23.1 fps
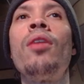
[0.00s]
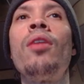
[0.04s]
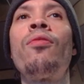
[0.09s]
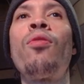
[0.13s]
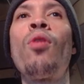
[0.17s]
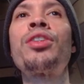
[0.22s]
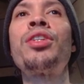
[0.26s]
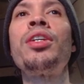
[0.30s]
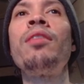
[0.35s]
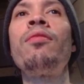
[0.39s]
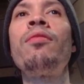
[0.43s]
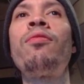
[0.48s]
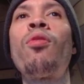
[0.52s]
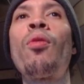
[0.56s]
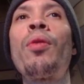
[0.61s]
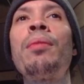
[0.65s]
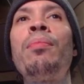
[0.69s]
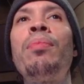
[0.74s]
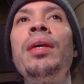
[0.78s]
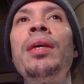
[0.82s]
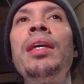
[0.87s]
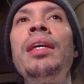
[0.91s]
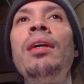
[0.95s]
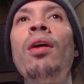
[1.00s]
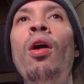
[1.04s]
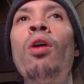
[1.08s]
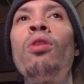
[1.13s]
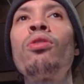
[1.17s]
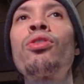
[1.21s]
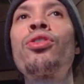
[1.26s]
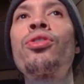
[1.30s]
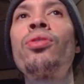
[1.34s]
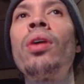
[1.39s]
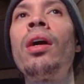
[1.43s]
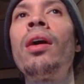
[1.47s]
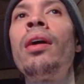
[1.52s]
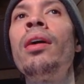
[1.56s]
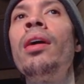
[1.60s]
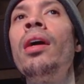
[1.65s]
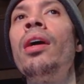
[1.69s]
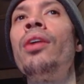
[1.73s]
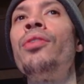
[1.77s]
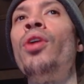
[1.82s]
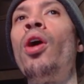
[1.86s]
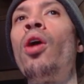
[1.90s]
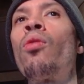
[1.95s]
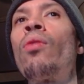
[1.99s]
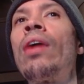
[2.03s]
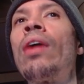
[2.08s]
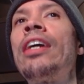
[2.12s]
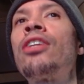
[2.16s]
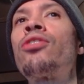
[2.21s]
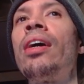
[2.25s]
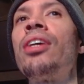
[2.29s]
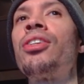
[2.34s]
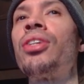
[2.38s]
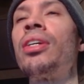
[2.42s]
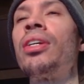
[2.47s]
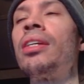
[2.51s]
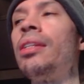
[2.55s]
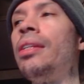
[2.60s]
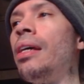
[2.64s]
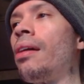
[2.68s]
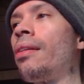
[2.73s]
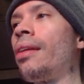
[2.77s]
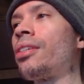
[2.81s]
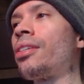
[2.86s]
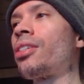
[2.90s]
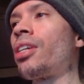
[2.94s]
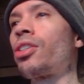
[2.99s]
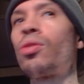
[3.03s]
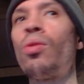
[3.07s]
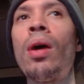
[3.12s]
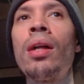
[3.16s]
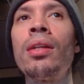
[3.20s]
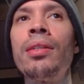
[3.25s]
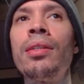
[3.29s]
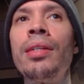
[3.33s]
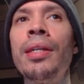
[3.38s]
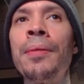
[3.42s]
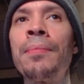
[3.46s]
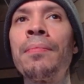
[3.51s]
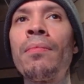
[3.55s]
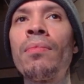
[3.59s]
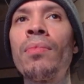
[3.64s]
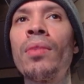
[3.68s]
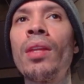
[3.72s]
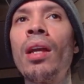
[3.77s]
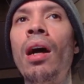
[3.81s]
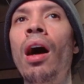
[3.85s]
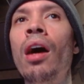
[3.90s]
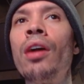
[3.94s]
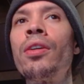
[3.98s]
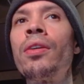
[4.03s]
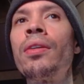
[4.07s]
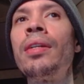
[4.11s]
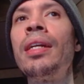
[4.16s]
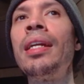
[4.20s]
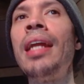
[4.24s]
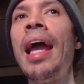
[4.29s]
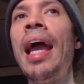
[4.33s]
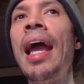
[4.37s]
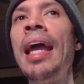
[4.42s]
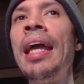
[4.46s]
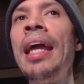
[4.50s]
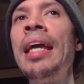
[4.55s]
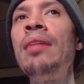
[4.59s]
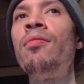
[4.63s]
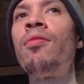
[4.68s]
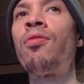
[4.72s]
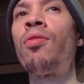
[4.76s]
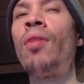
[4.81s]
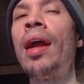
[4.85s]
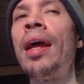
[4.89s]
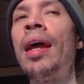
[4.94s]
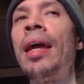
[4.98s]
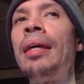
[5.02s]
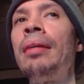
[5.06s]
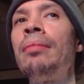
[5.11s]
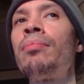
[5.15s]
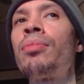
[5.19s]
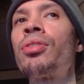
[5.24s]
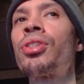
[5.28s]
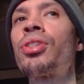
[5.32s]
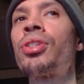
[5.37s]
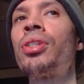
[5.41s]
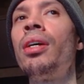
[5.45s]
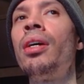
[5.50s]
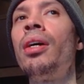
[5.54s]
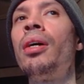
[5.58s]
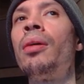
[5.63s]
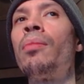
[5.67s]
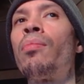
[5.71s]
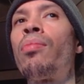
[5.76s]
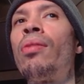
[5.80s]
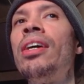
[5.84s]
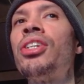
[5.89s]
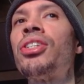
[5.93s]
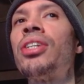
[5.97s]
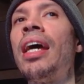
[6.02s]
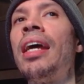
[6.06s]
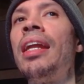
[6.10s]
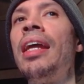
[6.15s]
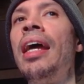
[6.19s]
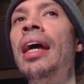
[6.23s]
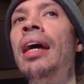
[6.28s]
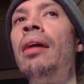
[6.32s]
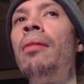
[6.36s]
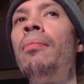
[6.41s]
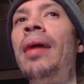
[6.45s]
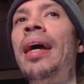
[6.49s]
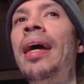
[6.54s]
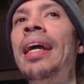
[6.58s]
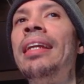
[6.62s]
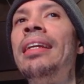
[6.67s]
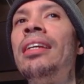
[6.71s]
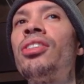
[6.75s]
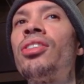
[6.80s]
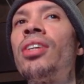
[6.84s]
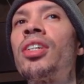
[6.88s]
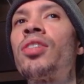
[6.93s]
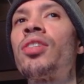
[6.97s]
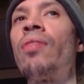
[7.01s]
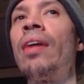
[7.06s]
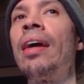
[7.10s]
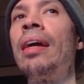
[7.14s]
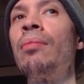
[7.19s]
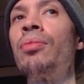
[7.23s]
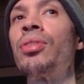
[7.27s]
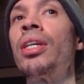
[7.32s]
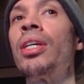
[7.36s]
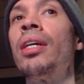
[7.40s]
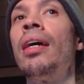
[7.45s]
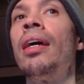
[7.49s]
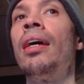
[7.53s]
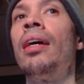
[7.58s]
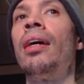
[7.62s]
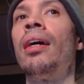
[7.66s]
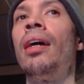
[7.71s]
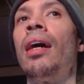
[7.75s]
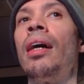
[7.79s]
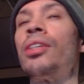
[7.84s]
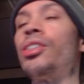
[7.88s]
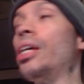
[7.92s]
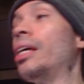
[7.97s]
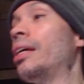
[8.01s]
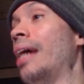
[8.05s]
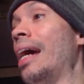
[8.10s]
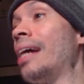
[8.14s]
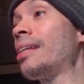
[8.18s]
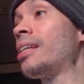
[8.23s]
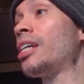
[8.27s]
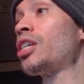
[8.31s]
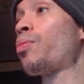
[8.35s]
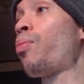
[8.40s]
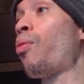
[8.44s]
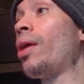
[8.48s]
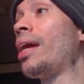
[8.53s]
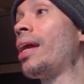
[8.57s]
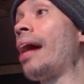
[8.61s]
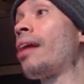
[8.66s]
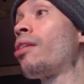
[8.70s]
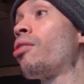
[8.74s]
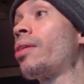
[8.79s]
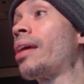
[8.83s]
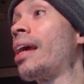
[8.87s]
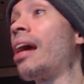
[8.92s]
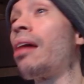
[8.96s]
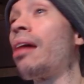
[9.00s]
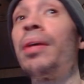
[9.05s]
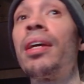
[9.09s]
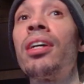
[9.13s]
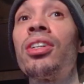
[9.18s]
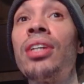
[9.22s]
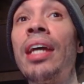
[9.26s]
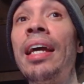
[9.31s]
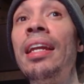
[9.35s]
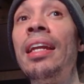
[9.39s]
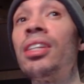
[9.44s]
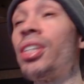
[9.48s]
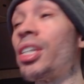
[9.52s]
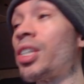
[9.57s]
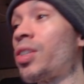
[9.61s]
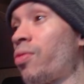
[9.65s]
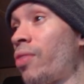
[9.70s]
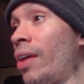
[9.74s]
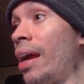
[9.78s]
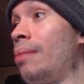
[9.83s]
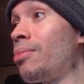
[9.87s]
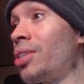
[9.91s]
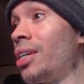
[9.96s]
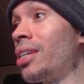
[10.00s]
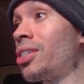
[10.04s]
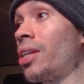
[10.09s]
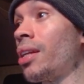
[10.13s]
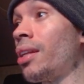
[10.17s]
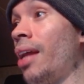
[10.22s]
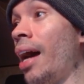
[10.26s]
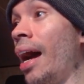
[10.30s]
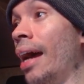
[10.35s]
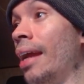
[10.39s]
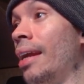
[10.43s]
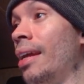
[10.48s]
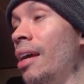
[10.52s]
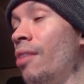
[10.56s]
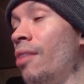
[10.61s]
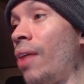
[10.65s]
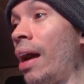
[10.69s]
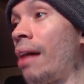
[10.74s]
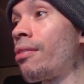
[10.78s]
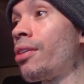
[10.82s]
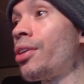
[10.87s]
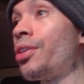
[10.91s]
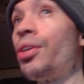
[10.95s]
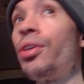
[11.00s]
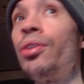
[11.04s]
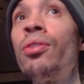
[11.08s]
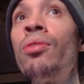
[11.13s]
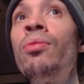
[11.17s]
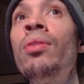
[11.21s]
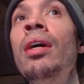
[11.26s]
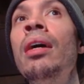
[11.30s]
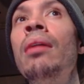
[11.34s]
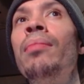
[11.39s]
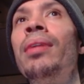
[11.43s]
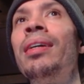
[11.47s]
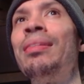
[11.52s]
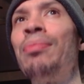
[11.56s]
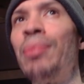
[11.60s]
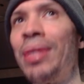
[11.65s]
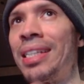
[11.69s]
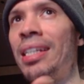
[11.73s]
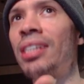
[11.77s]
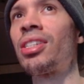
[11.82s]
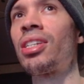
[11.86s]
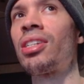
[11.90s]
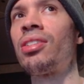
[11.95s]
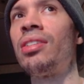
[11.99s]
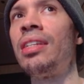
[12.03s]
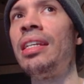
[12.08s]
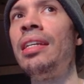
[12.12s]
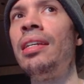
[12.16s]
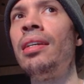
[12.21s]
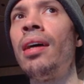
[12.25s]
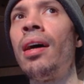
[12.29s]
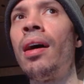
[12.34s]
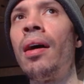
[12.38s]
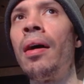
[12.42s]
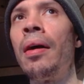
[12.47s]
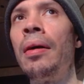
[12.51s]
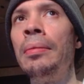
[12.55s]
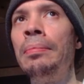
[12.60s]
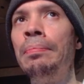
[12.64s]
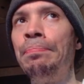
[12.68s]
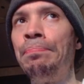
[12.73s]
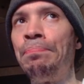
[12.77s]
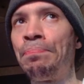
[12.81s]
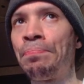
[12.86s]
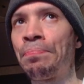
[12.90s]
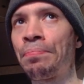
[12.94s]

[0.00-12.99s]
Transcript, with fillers: 1440p Ultra, no ray tracing, DLSS quality. 108 frames, preset M86 frames. See, at this point, I don't care because 86 frames is a lot. If I were you, it, but this is the um,